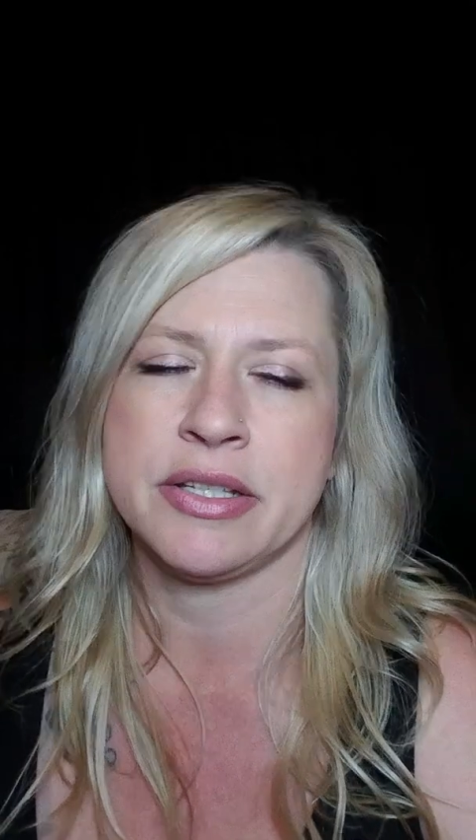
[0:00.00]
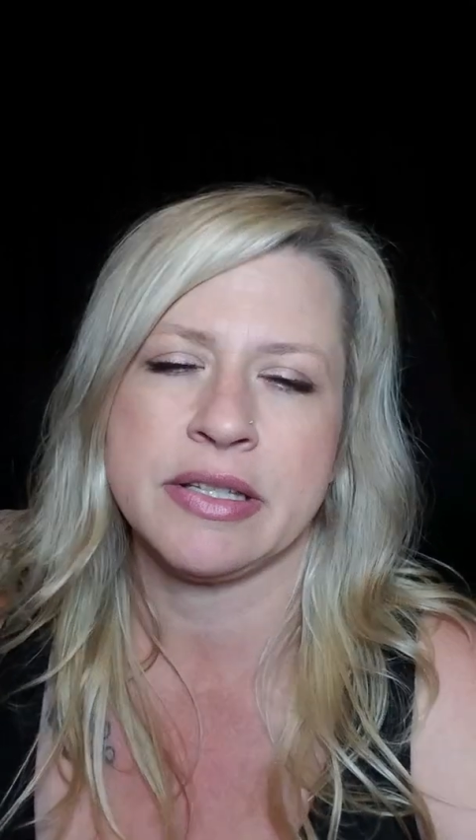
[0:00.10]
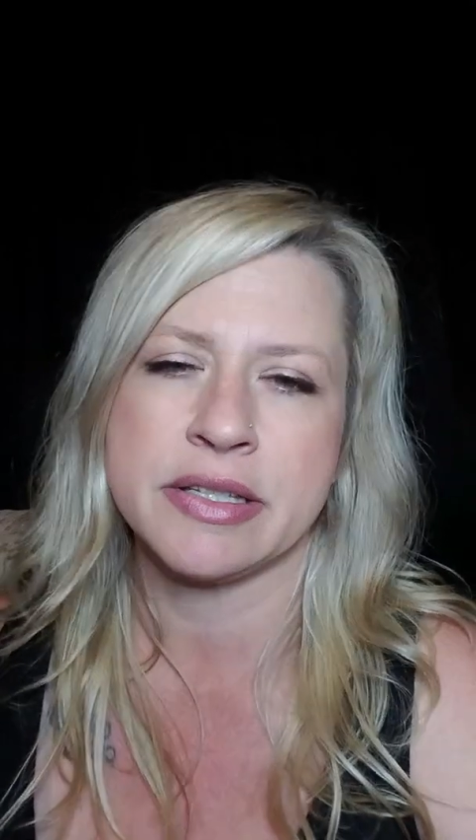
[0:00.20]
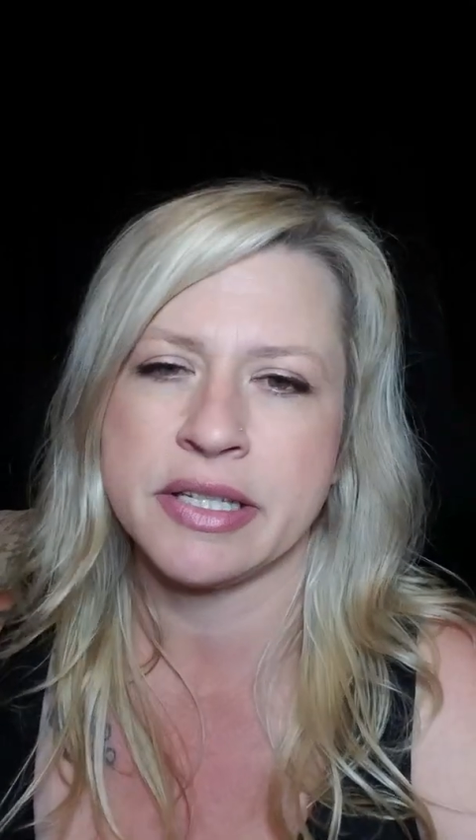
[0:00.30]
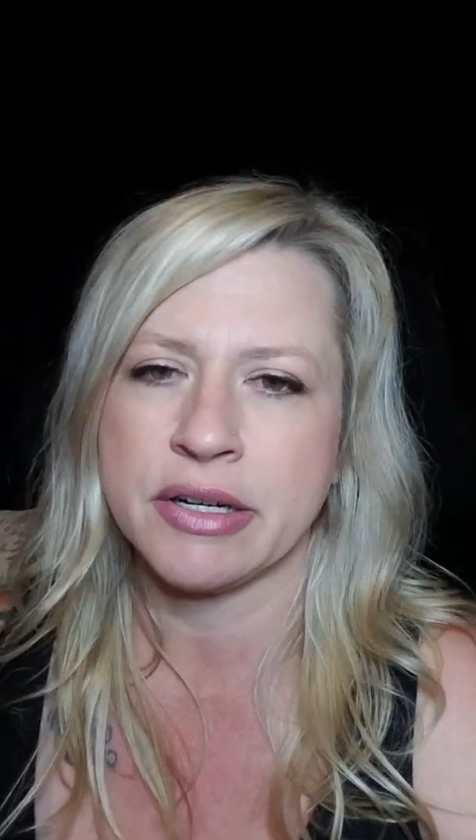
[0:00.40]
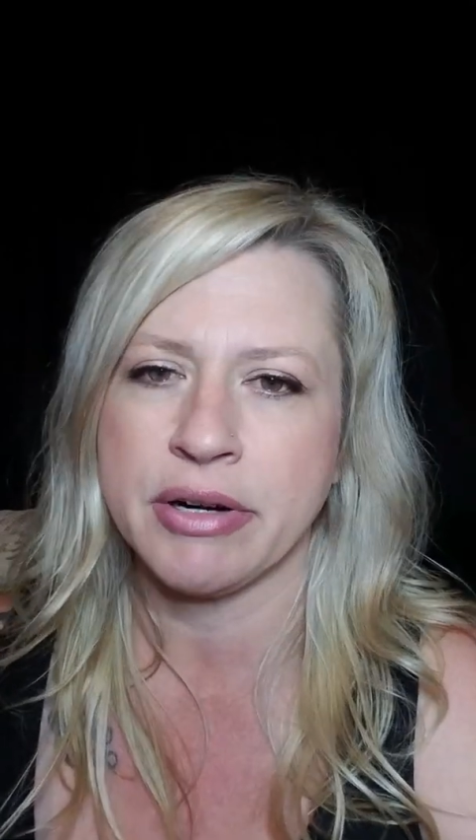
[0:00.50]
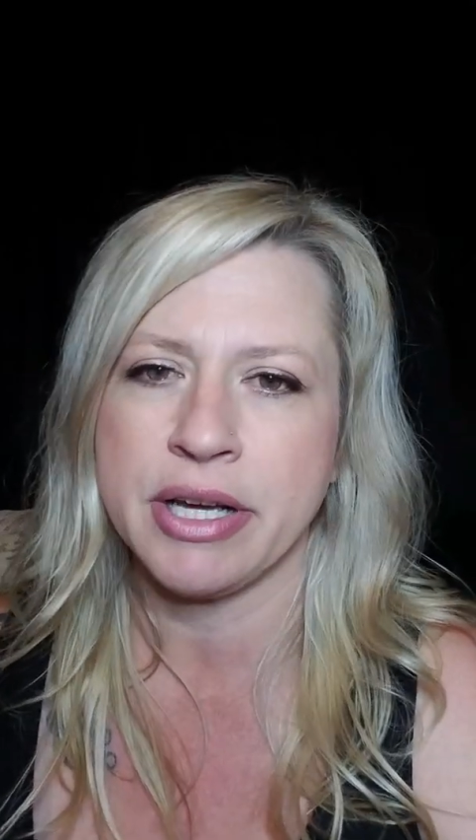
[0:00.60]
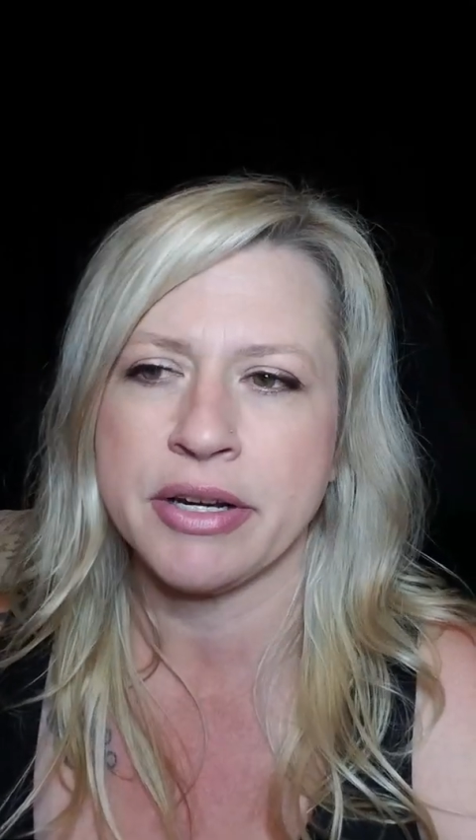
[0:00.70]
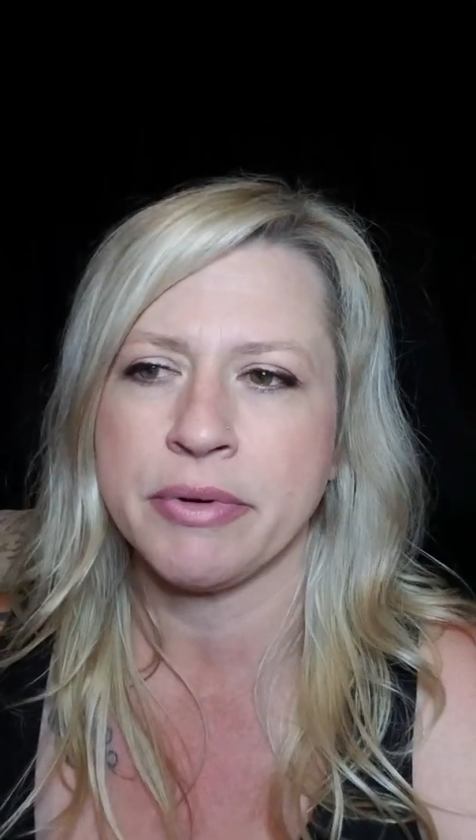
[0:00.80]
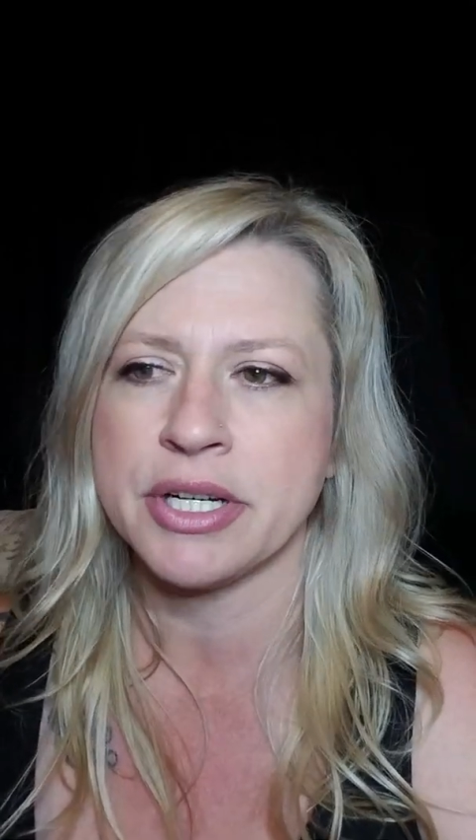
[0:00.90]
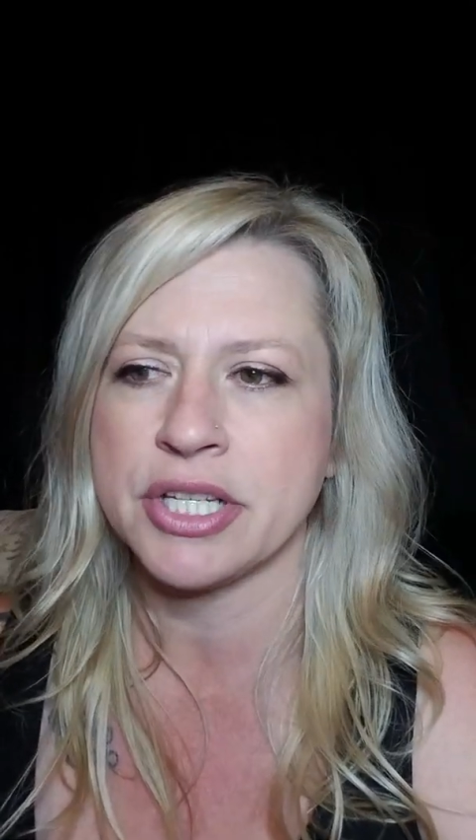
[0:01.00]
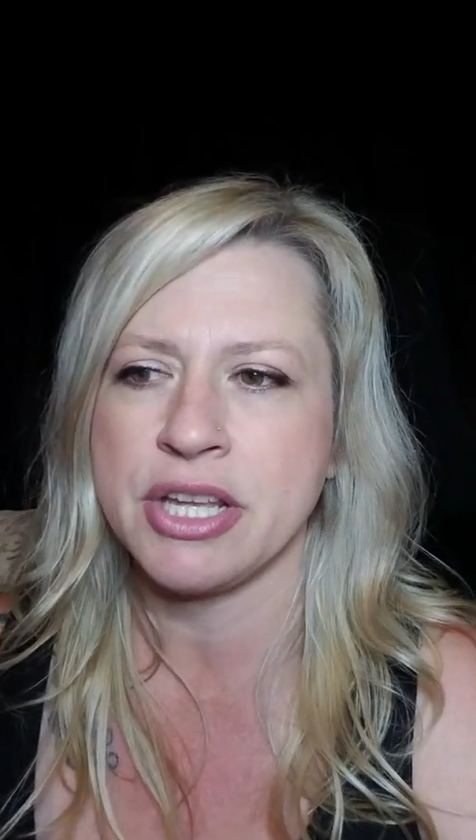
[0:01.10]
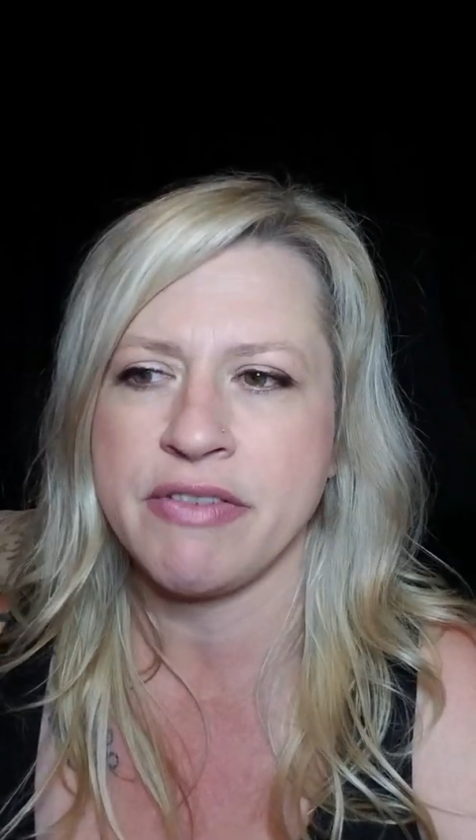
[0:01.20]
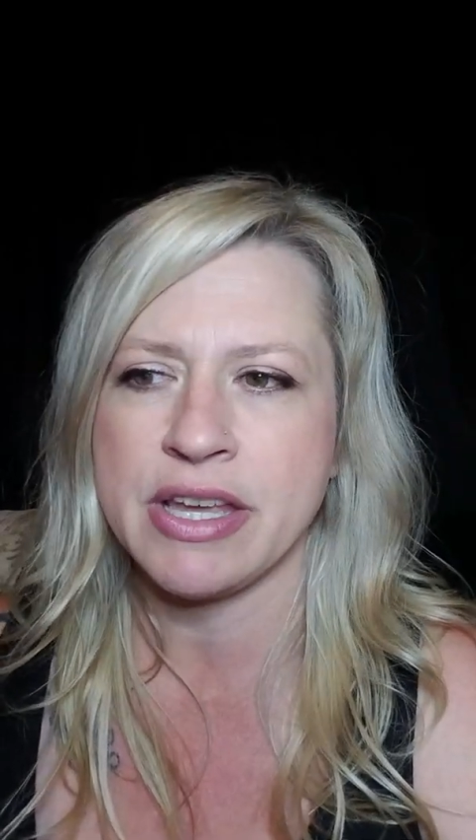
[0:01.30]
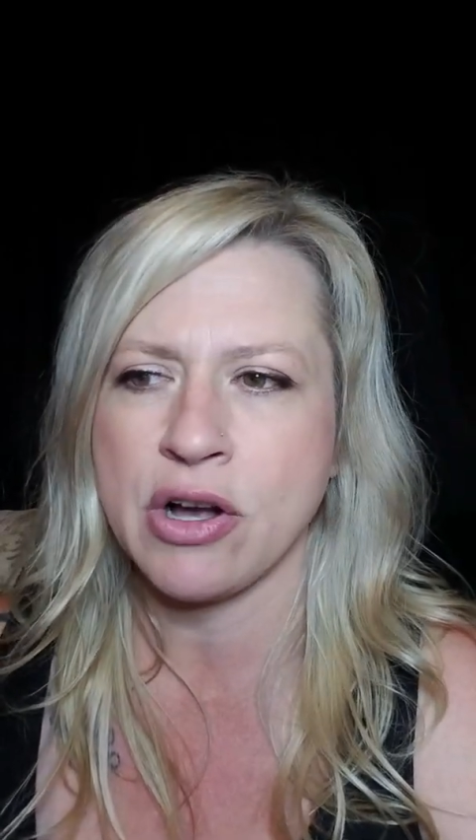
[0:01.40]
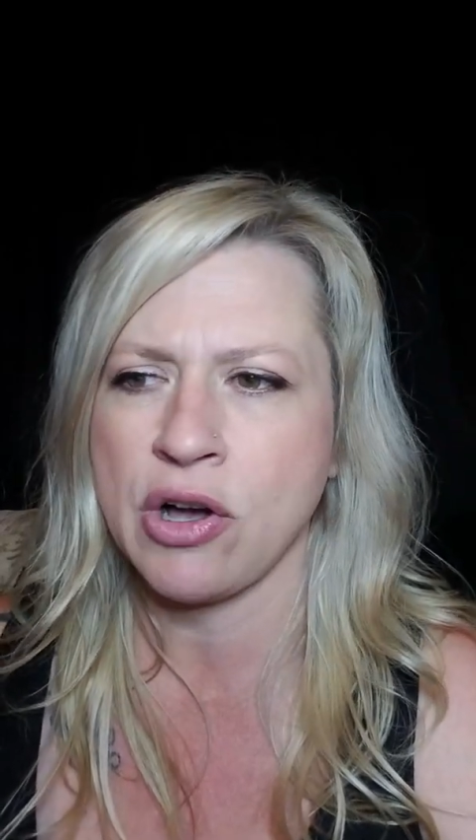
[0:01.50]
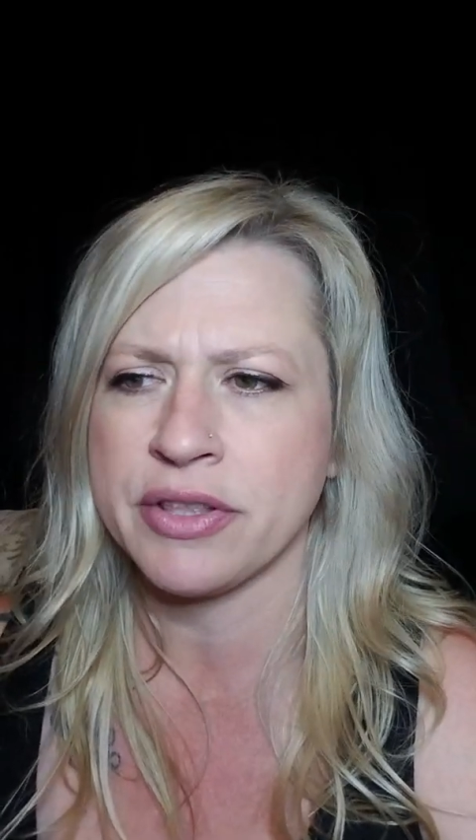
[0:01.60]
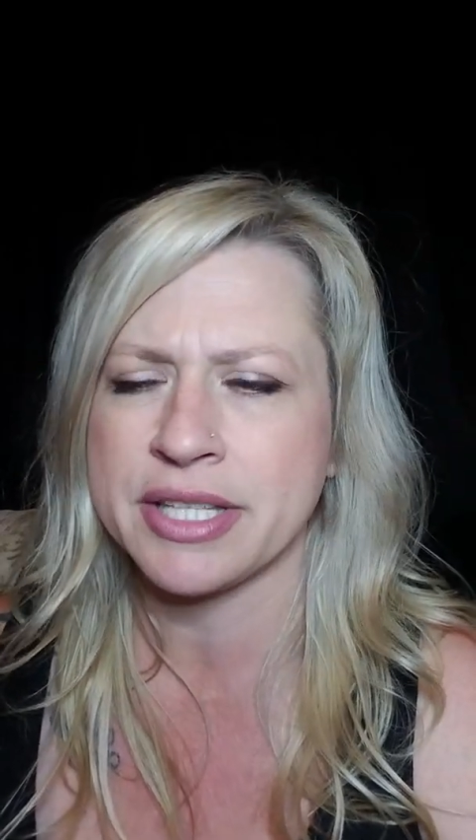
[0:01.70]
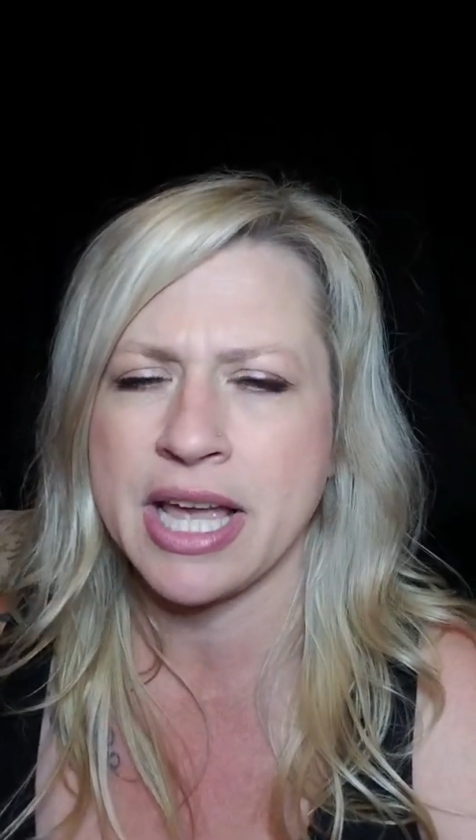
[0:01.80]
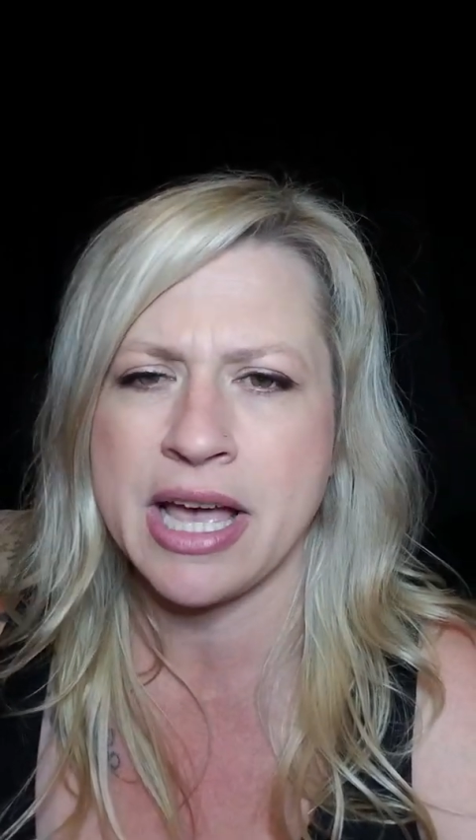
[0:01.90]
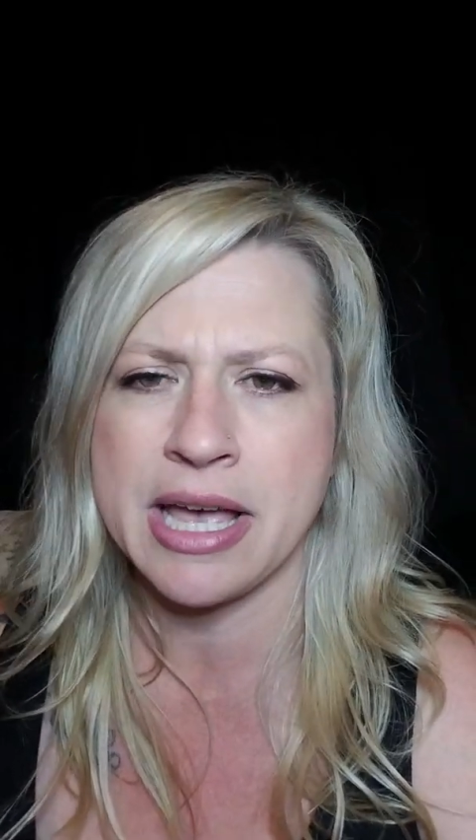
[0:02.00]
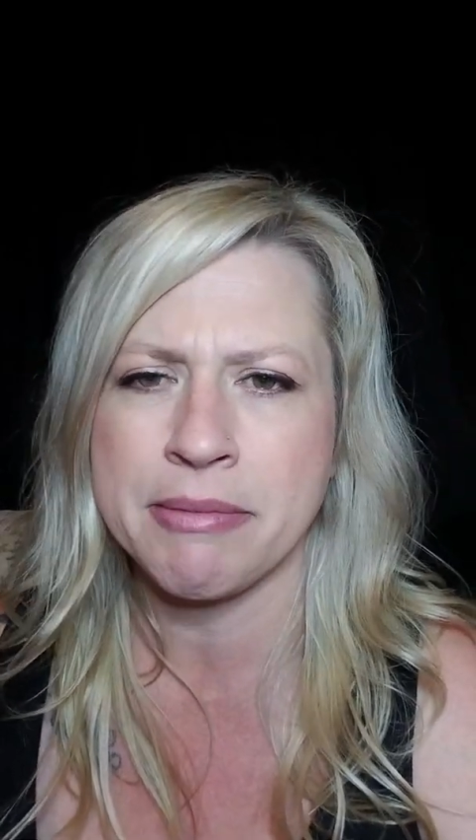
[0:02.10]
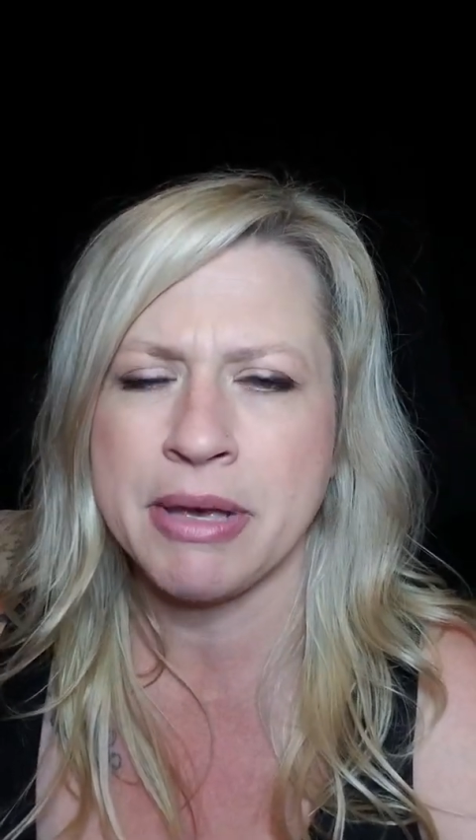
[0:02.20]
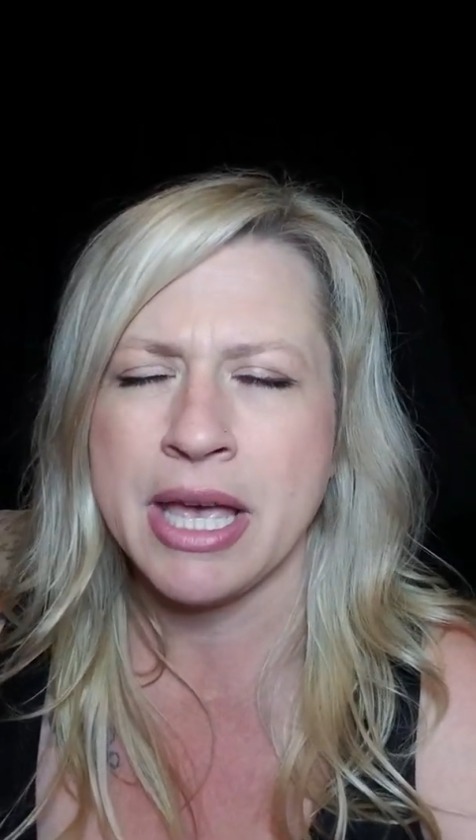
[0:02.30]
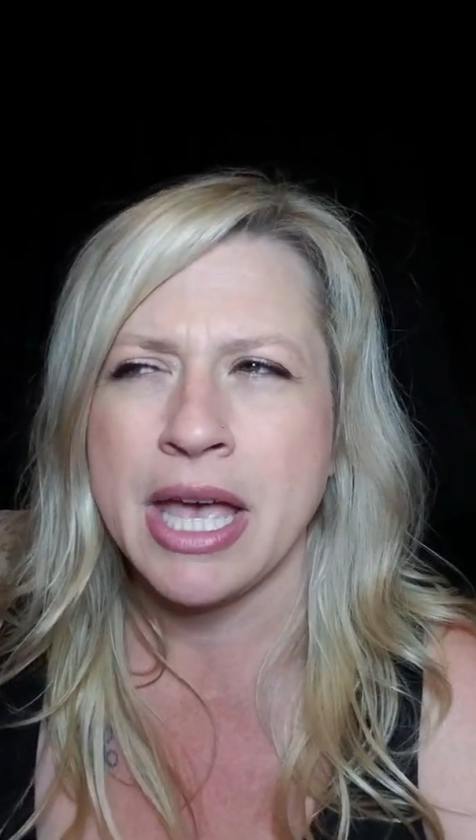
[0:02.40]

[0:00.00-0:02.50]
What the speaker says: to sit around and watch TV all the time.